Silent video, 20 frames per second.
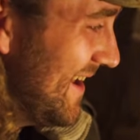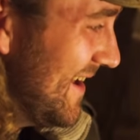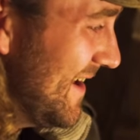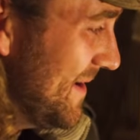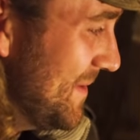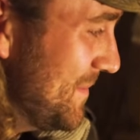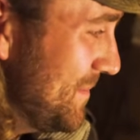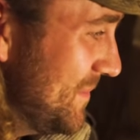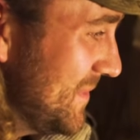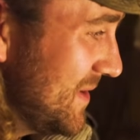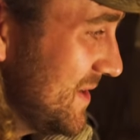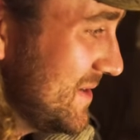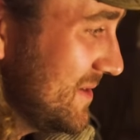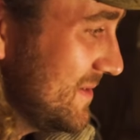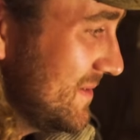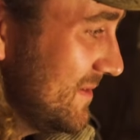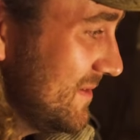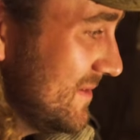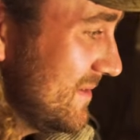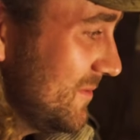um,
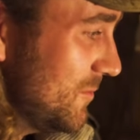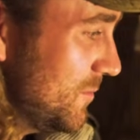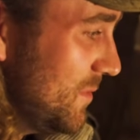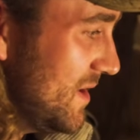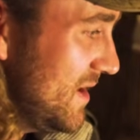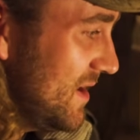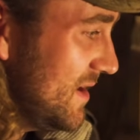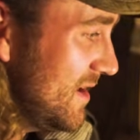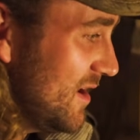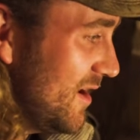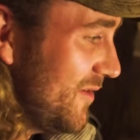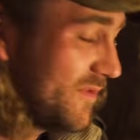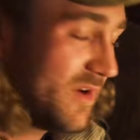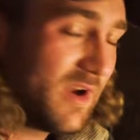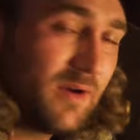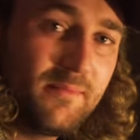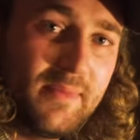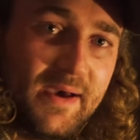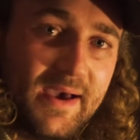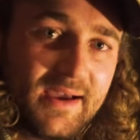we have
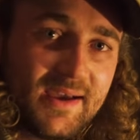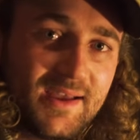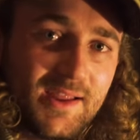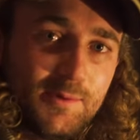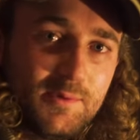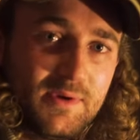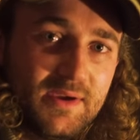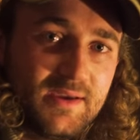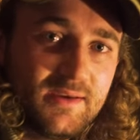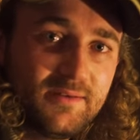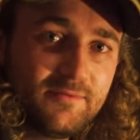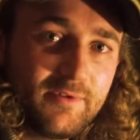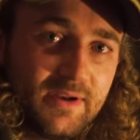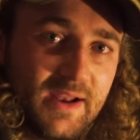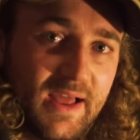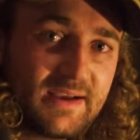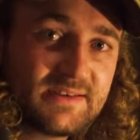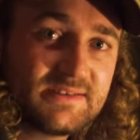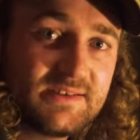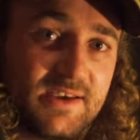come back and we're
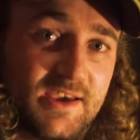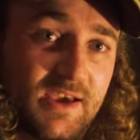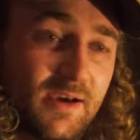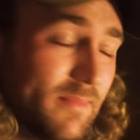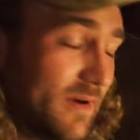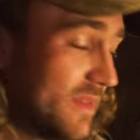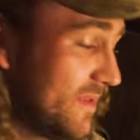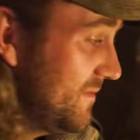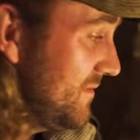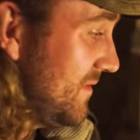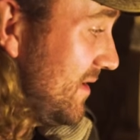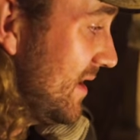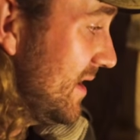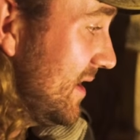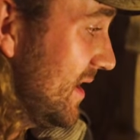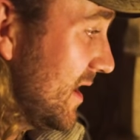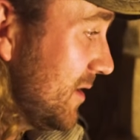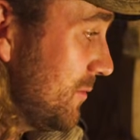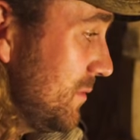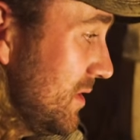relaxing here by the
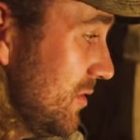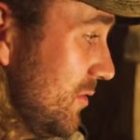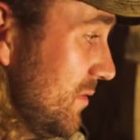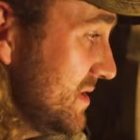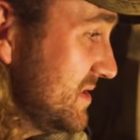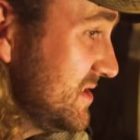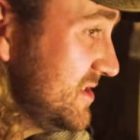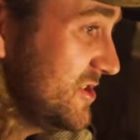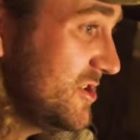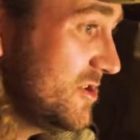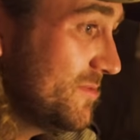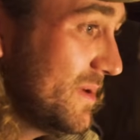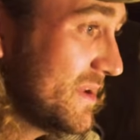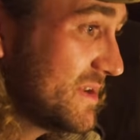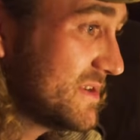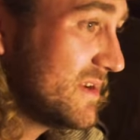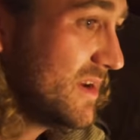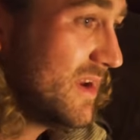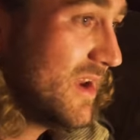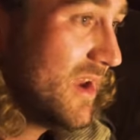fire like we always do, but